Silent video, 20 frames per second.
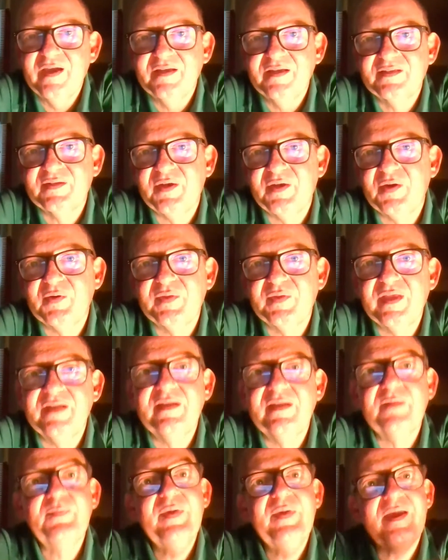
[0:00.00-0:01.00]
so they
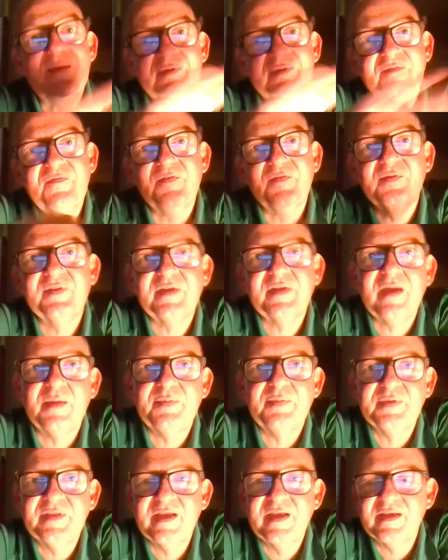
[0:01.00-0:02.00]
did pay me for the
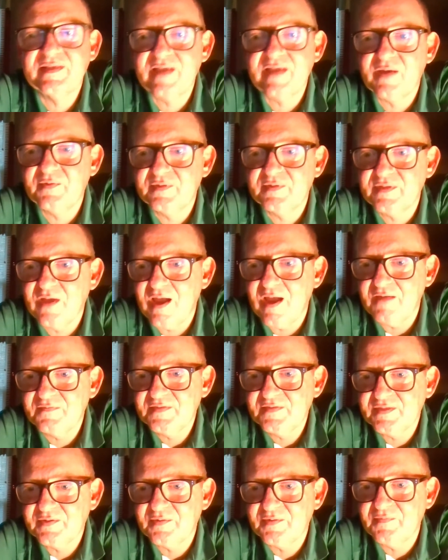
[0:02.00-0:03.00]
couple days I was off.
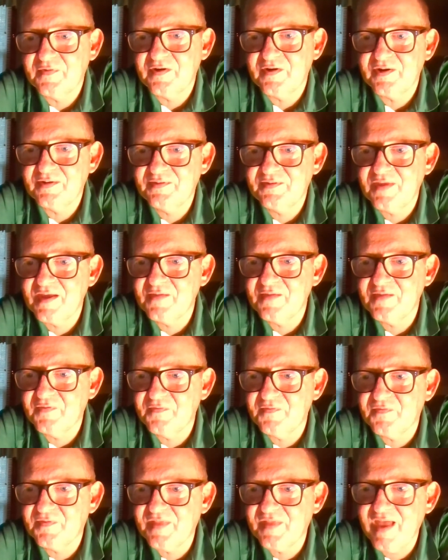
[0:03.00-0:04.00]
So I'm very
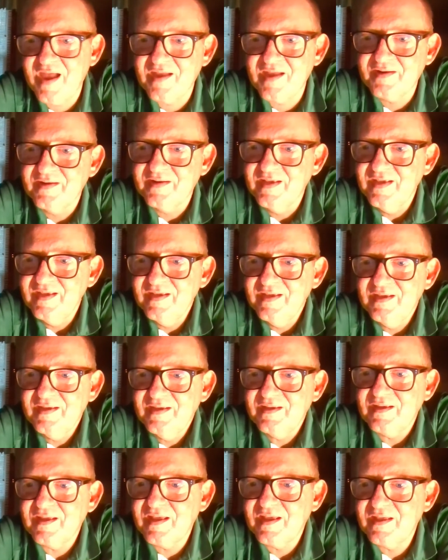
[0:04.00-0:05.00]
thankful for that.
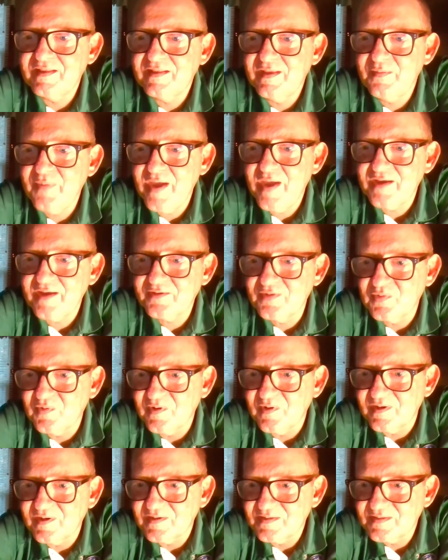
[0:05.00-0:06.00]
And then back to
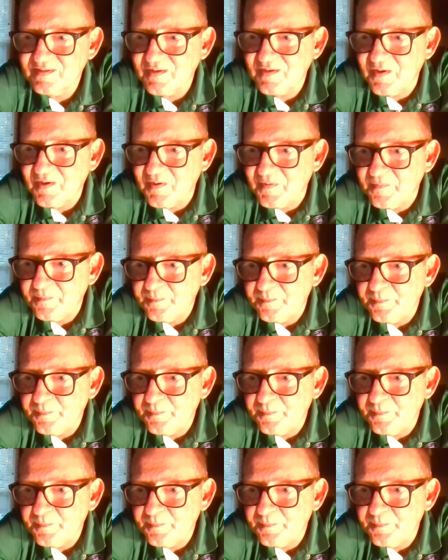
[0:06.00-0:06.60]
work. So,